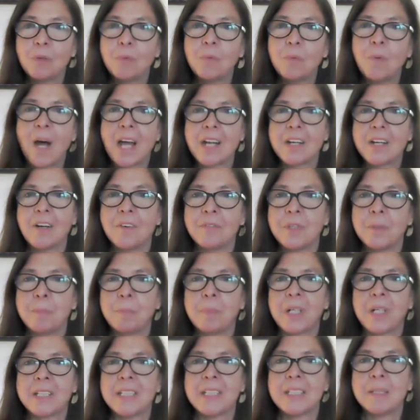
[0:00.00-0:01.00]
one of the
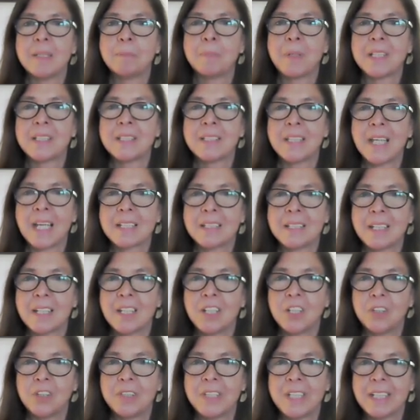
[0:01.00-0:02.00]
participants
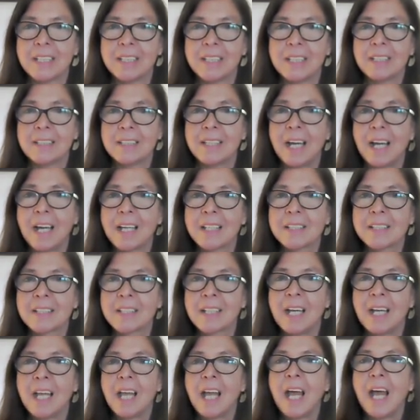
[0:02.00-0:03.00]
executing the task
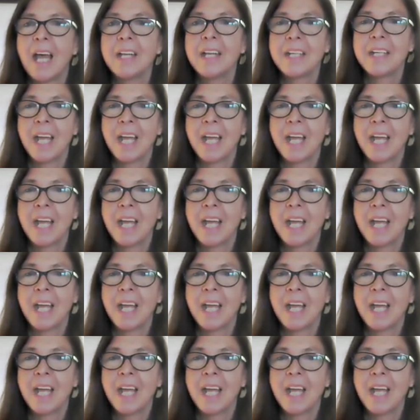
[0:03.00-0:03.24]
and